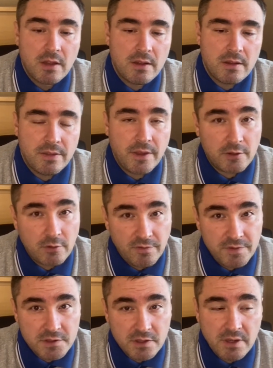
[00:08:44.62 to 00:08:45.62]
not
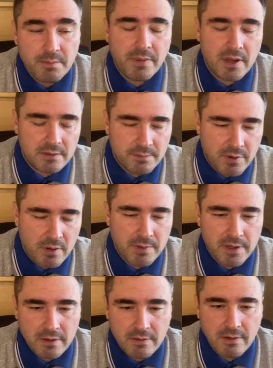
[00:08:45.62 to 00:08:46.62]
officially, but
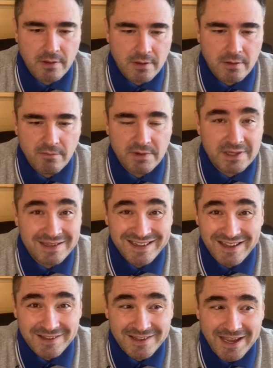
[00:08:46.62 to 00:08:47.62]
probably uh,
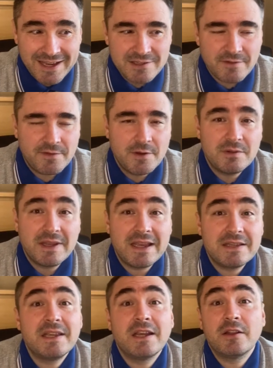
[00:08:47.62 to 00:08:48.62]
within days, a few
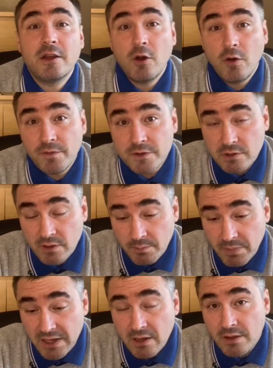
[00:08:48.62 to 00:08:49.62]
days, he's gonna officially
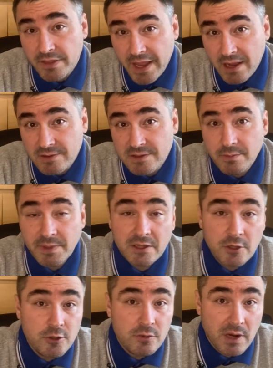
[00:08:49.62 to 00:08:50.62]
be announced to be the
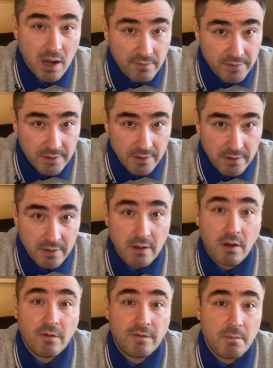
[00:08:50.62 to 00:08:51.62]
new governor
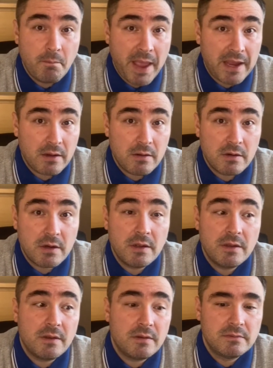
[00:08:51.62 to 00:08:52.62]
of Bangkok.
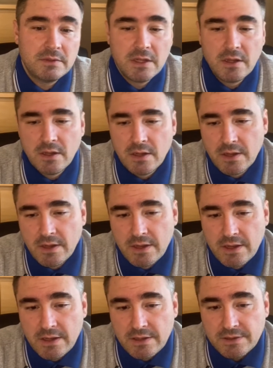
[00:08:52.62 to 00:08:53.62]
Uh,
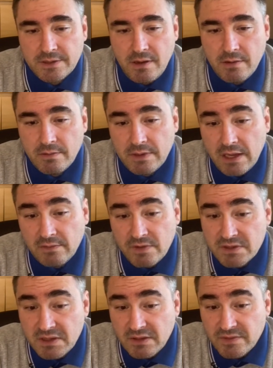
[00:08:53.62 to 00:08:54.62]
so that
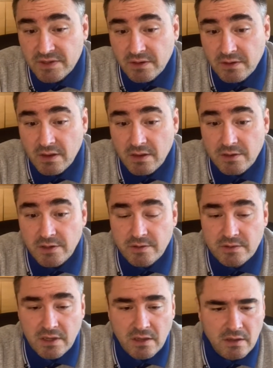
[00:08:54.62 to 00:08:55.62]
was that was uh,
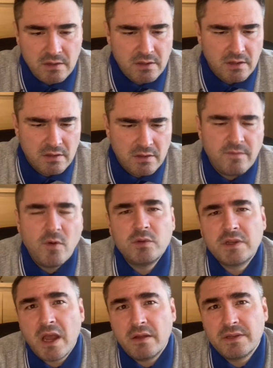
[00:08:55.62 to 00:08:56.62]
news. Uh, the the
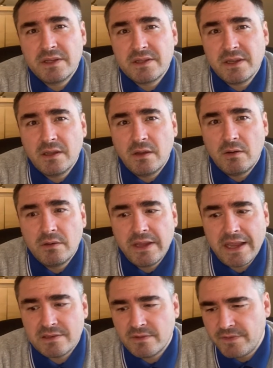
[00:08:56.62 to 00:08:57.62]
vote count is still on
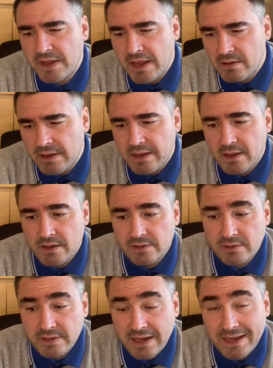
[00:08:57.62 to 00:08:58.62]
as of now. Uh,
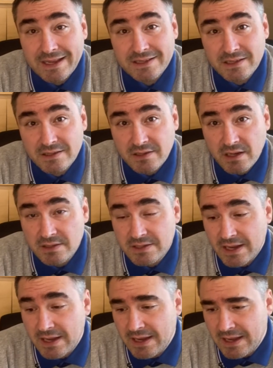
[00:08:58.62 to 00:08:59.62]
today is
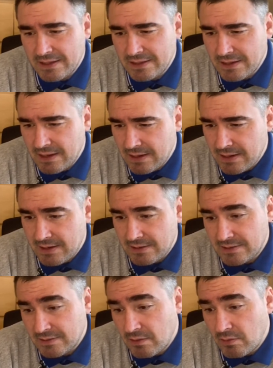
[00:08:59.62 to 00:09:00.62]
Sunday and uh,
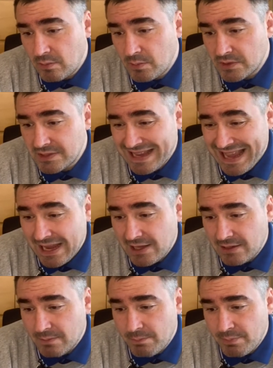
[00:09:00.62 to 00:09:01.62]
it's almost
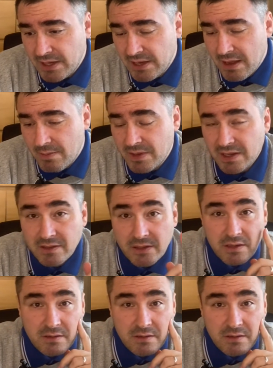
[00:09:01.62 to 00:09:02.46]
eight p.m. in the